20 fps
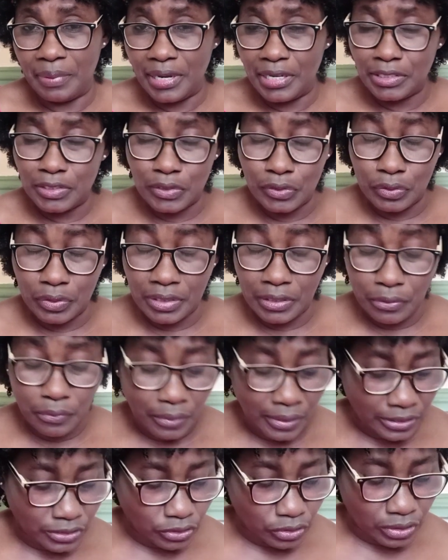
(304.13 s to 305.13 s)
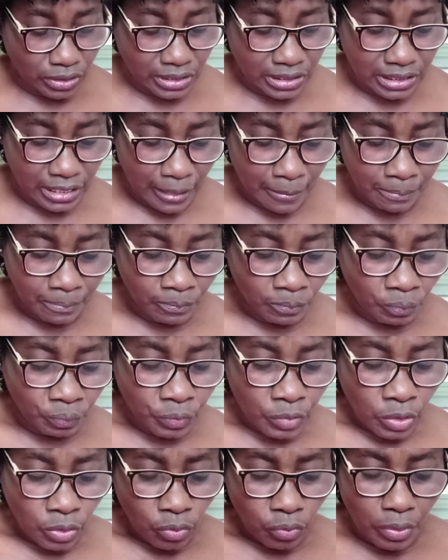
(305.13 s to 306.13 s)
Please note the questions.
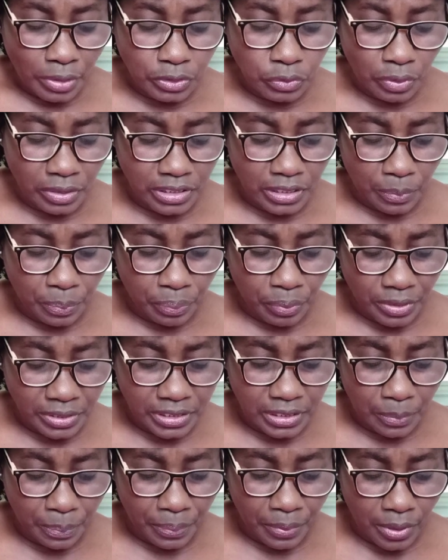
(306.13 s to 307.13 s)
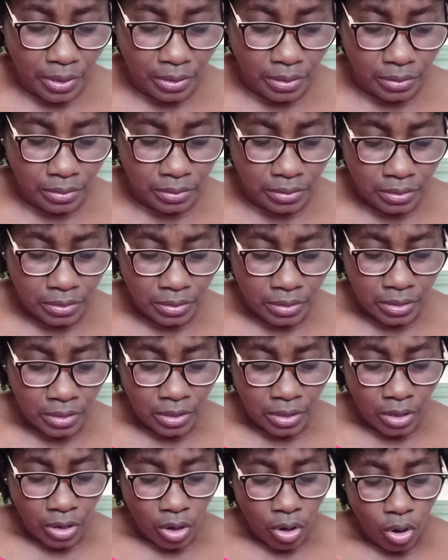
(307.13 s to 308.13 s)
What was the principle
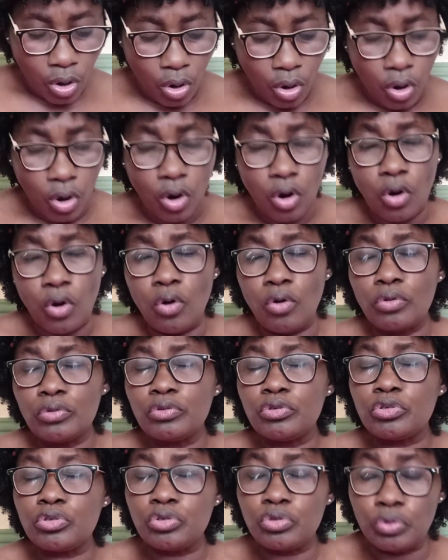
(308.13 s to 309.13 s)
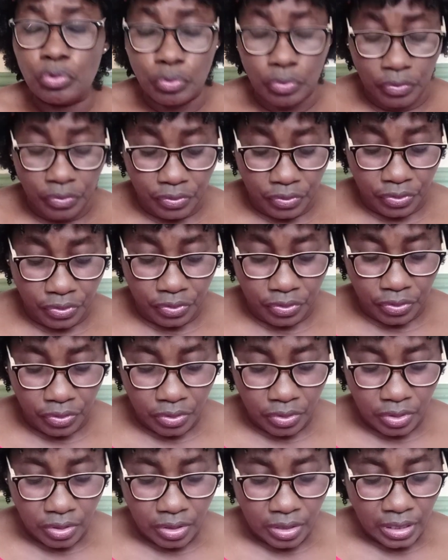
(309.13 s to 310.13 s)
or truth
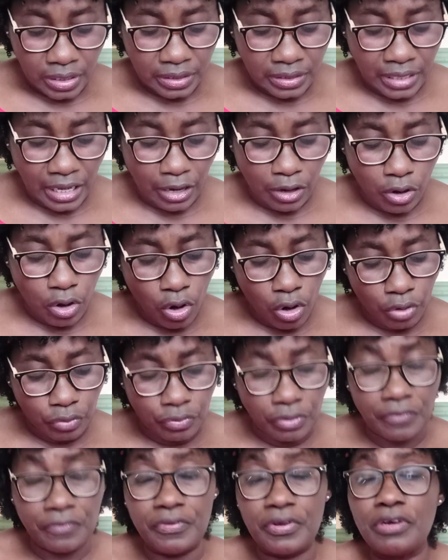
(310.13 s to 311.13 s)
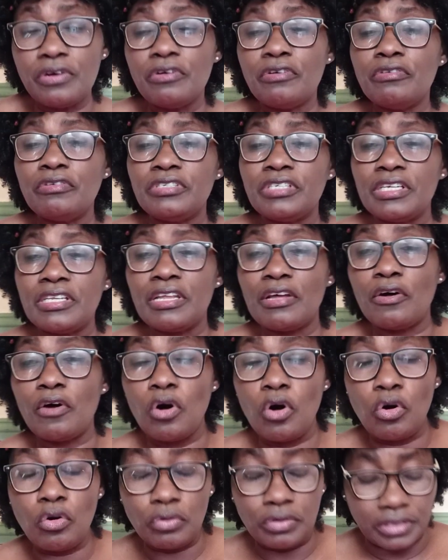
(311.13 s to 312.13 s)
that God revealed in the
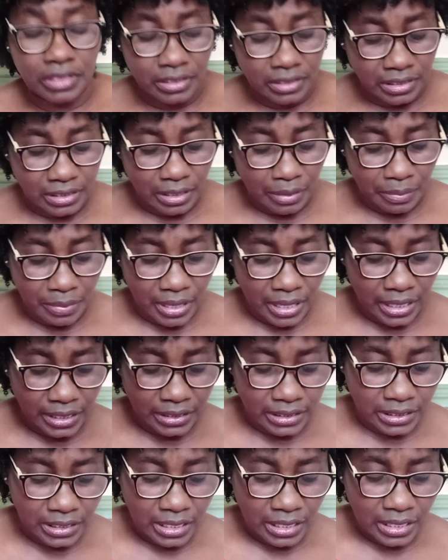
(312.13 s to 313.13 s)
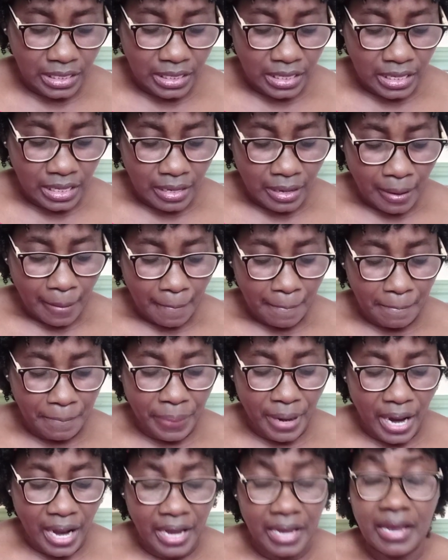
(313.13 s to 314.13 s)
Old Testament
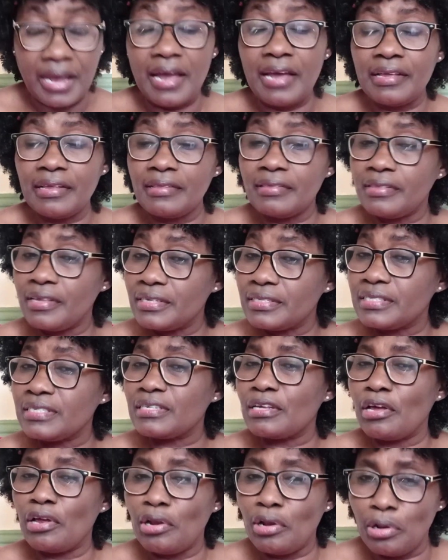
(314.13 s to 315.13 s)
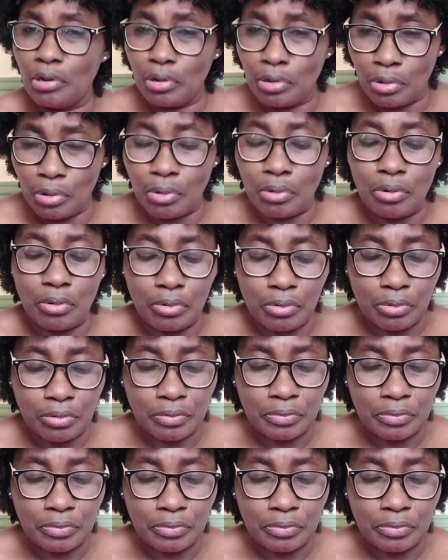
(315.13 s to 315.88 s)
by this law?